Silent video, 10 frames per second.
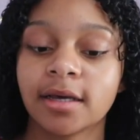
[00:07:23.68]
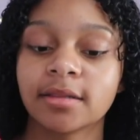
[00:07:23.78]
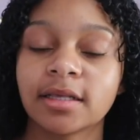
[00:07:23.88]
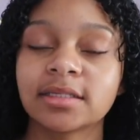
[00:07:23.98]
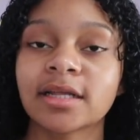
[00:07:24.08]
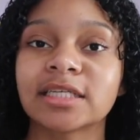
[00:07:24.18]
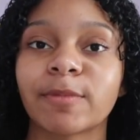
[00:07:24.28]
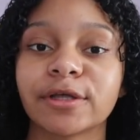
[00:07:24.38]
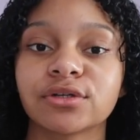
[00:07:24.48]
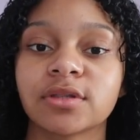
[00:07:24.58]
This is not
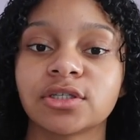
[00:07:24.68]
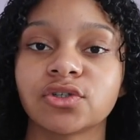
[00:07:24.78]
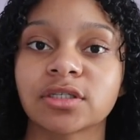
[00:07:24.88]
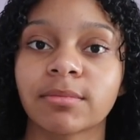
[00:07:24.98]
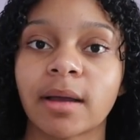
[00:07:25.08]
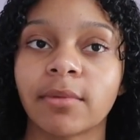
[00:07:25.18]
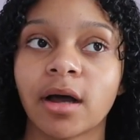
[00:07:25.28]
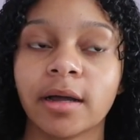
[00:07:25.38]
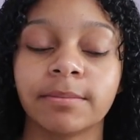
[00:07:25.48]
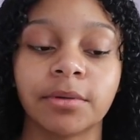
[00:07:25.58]
sponsored, this is just something I
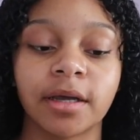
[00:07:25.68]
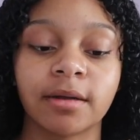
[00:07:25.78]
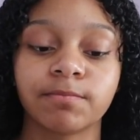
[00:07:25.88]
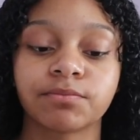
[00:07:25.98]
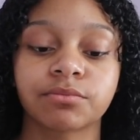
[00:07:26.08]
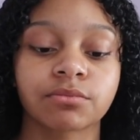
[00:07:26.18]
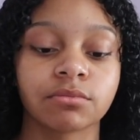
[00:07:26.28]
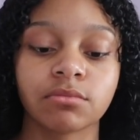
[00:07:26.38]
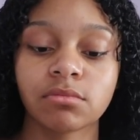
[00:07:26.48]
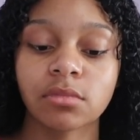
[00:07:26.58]
bought, but
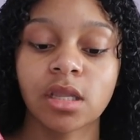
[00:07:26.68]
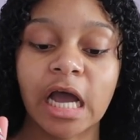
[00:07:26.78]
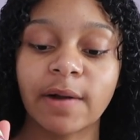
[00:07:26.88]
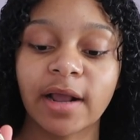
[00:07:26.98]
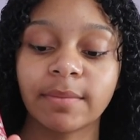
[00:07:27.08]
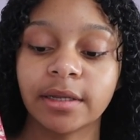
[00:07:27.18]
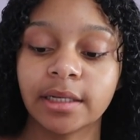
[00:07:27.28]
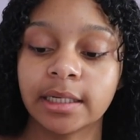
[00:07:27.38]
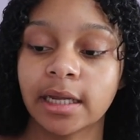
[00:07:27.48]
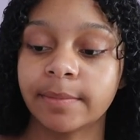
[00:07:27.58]
I recommend
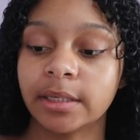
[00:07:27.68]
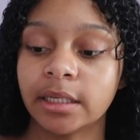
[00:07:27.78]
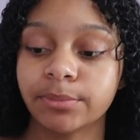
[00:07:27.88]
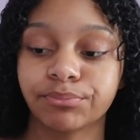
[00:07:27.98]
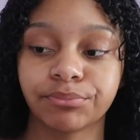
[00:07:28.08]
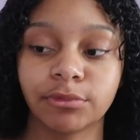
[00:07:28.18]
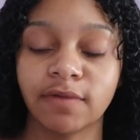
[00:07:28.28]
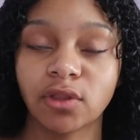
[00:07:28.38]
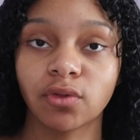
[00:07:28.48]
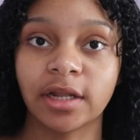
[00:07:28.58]
it. I mean,
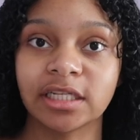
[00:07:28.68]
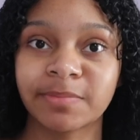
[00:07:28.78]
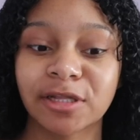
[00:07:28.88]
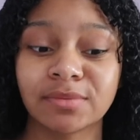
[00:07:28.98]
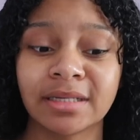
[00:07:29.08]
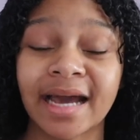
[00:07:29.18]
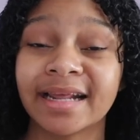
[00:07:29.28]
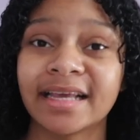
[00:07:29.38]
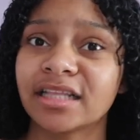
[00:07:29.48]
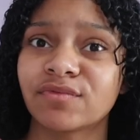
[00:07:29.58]
even though they didn't sponsor me, I
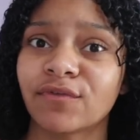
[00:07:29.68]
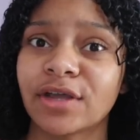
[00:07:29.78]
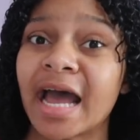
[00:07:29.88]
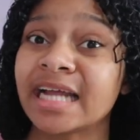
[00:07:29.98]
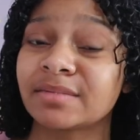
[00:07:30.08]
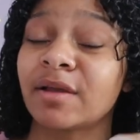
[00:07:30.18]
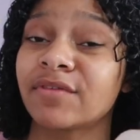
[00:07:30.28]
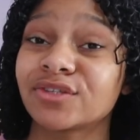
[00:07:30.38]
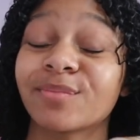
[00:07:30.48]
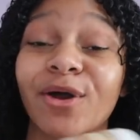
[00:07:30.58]
didn't get these for free. I had to pay
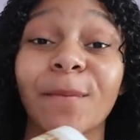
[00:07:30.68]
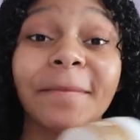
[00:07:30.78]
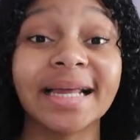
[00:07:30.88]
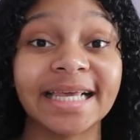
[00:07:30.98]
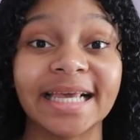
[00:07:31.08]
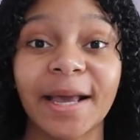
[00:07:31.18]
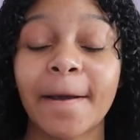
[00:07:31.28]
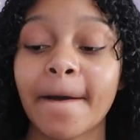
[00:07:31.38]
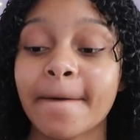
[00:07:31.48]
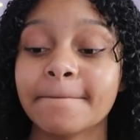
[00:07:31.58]
for this with my own money,
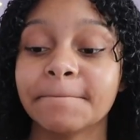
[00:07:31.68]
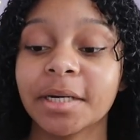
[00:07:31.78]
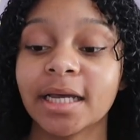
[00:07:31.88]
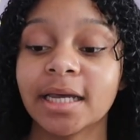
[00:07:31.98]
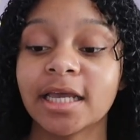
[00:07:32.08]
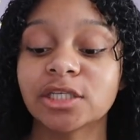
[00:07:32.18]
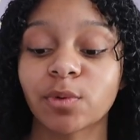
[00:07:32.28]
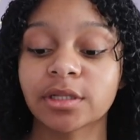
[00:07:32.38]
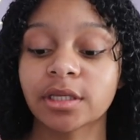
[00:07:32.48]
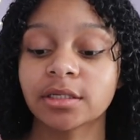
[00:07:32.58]
but it's
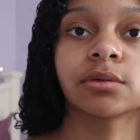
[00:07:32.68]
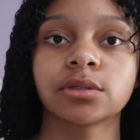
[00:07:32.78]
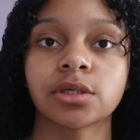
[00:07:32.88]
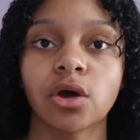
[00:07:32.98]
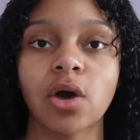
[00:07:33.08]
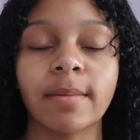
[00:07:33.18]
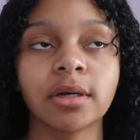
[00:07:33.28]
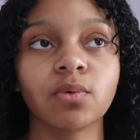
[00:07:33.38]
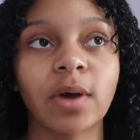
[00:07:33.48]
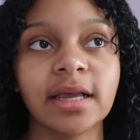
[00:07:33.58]
worth it. So I'm
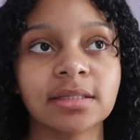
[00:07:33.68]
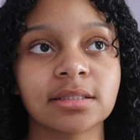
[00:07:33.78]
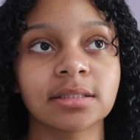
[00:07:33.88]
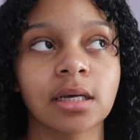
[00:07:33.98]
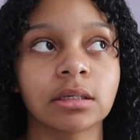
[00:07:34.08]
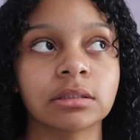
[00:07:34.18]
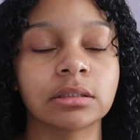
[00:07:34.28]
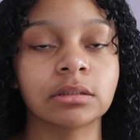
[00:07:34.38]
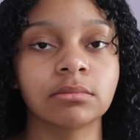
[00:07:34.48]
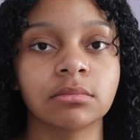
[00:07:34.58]
gonna wait and
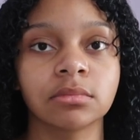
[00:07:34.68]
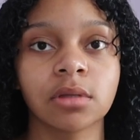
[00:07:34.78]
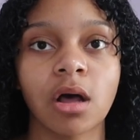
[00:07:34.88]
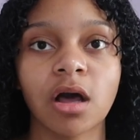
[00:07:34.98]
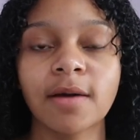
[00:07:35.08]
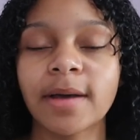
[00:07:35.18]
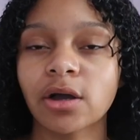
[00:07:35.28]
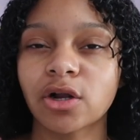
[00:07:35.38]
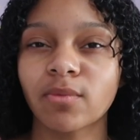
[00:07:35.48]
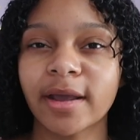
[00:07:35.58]
um, I'll come back
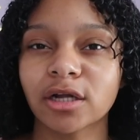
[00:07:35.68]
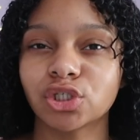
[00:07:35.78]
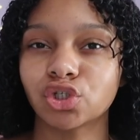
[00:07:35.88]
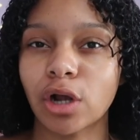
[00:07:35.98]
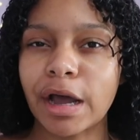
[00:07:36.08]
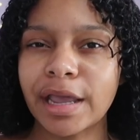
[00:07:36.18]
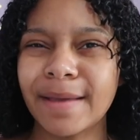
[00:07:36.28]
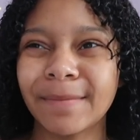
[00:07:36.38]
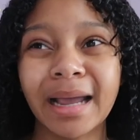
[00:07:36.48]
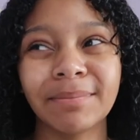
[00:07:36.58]
on here when my hair is dry.
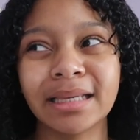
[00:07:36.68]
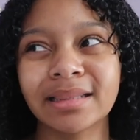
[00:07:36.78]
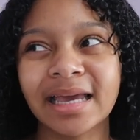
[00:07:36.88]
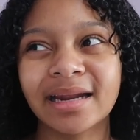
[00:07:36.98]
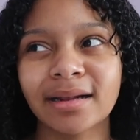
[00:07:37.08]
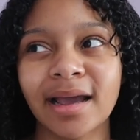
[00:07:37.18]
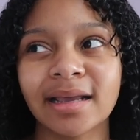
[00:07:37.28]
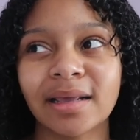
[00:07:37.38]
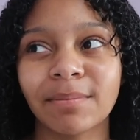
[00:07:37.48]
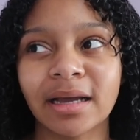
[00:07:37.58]
It might be late at
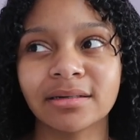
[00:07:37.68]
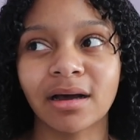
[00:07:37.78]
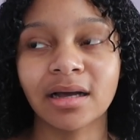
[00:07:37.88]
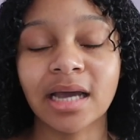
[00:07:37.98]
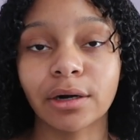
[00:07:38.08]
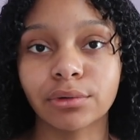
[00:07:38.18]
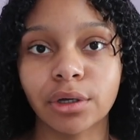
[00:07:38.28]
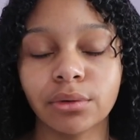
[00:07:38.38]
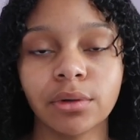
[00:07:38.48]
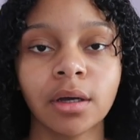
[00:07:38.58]
night, it might not, I don't
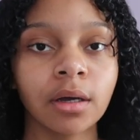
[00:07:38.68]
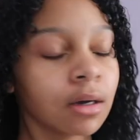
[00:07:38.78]
know.